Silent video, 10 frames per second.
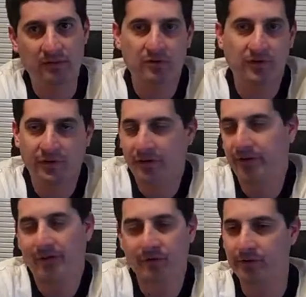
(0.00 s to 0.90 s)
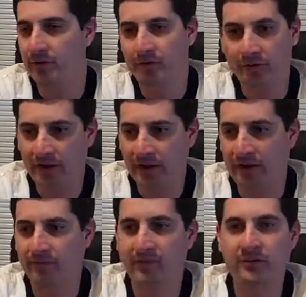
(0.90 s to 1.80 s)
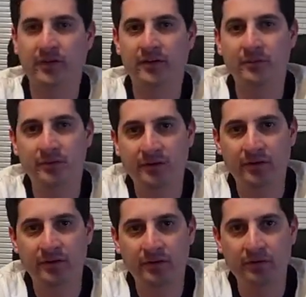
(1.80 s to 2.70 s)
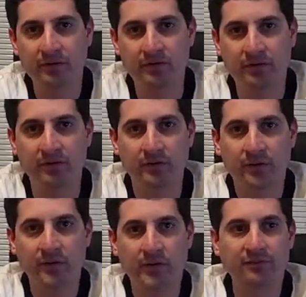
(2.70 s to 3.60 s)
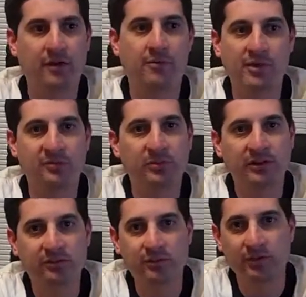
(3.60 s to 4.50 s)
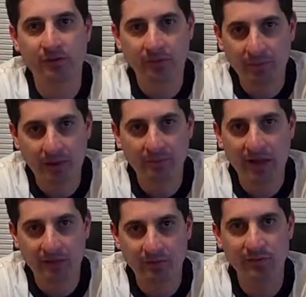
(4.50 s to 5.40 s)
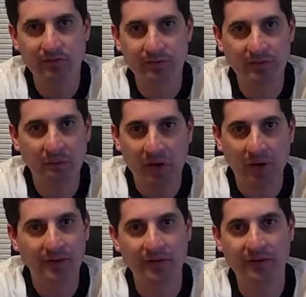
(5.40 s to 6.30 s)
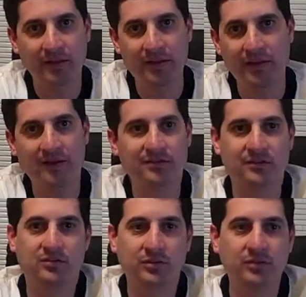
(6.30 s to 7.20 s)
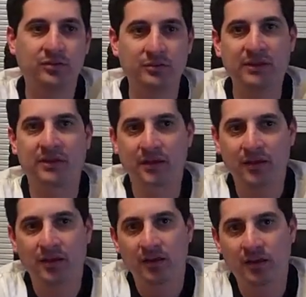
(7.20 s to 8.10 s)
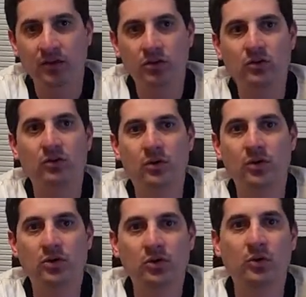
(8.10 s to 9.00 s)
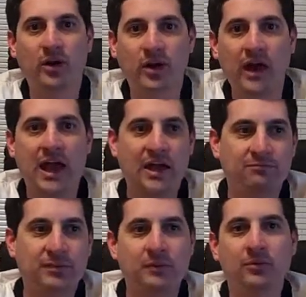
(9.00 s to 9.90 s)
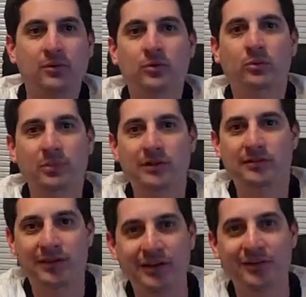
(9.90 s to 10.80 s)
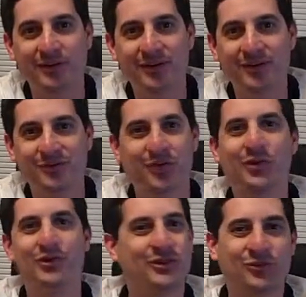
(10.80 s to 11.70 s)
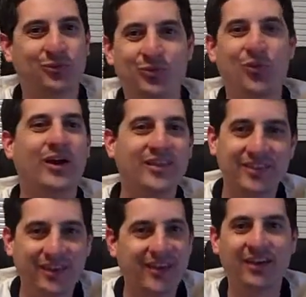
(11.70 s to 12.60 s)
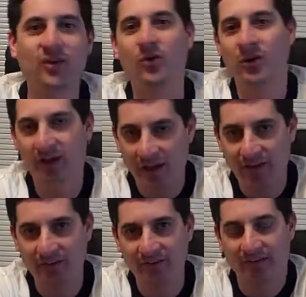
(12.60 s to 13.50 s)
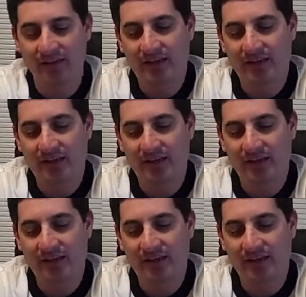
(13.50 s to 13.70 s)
you've heard it over and over again. I don't have to tell you, but if everybody's pleased with you, you're probably not doing something right, and that's the truth. I mean, you are going to have people who are pissed at you for one thing or another.